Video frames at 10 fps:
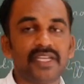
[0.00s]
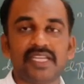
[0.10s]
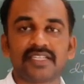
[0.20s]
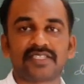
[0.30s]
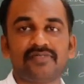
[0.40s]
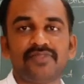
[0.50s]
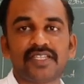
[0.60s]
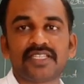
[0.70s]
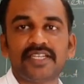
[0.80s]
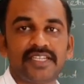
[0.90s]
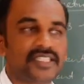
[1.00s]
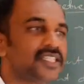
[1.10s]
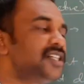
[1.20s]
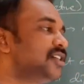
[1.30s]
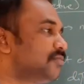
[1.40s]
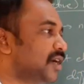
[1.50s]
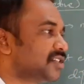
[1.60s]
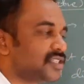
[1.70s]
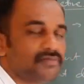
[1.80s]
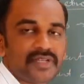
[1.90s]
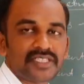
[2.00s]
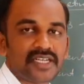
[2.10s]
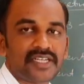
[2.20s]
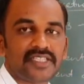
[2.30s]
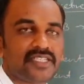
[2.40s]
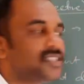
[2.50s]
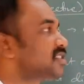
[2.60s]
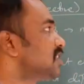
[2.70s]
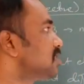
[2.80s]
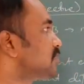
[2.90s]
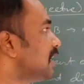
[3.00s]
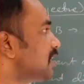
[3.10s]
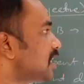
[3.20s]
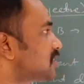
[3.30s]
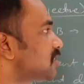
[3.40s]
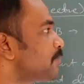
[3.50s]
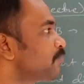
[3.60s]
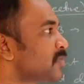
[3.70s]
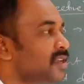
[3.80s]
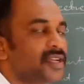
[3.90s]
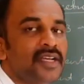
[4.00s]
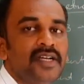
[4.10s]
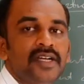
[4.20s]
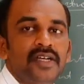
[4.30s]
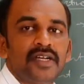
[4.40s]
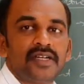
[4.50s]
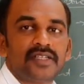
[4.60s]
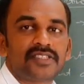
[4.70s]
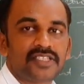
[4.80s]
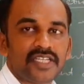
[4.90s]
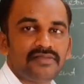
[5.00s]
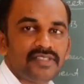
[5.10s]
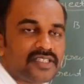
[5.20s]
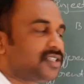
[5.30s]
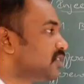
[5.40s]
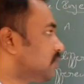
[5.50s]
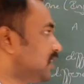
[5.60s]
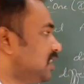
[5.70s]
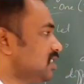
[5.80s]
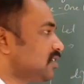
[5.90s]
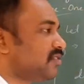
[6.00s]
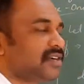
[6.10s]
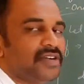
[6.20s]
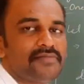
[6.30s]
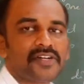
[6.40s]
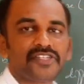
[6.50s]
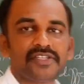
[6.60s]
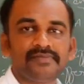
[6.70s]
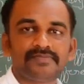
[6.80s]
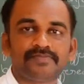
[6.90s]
B. Yes, obviously it is a function. First condition is satisfied. Next, check whether it is a one-one function.